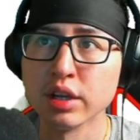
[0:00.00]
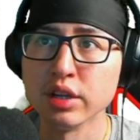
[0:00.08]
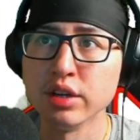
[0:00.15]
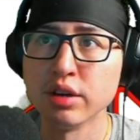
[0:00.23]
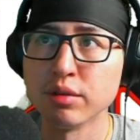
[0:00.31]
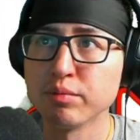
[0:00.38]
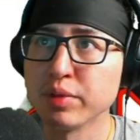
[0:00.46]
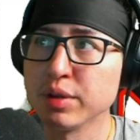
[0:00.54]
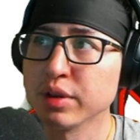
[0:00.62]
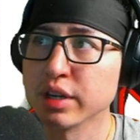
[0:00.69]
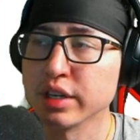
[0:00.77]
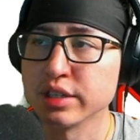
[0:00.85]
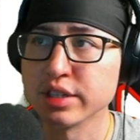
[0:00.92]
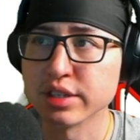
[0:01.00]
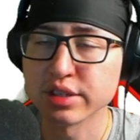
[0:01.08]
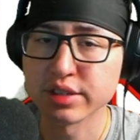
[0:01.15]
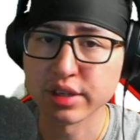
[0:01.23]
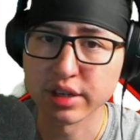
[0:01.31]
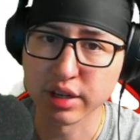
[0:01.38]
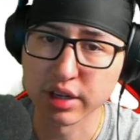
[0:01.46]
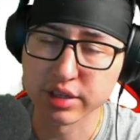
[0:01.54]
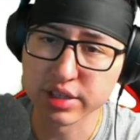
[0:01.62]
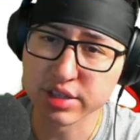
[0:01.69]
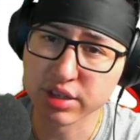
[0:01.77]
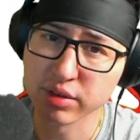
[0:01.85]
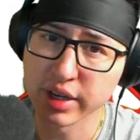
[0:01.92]
people are going to
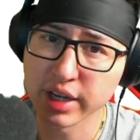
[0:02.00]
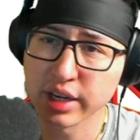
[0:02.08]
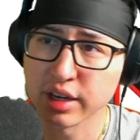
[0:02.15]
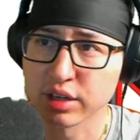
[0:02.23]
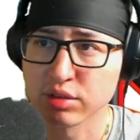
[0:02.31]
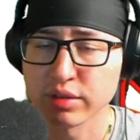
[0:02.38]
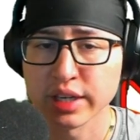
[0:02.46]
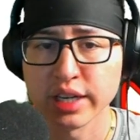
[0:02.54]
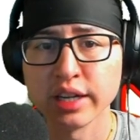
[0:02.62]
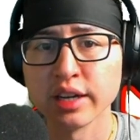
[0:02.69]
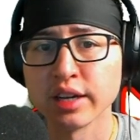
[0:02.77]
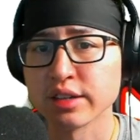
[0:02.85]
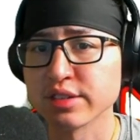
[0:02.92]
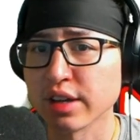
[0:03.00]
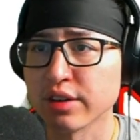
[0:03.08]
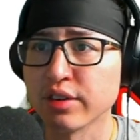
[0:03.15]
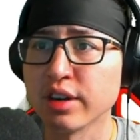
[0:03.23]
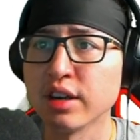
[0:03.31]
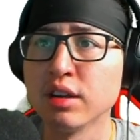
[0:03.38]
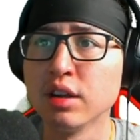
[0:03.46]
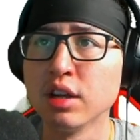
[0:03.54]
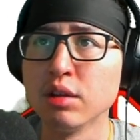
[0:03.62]
disagree, agree, etc.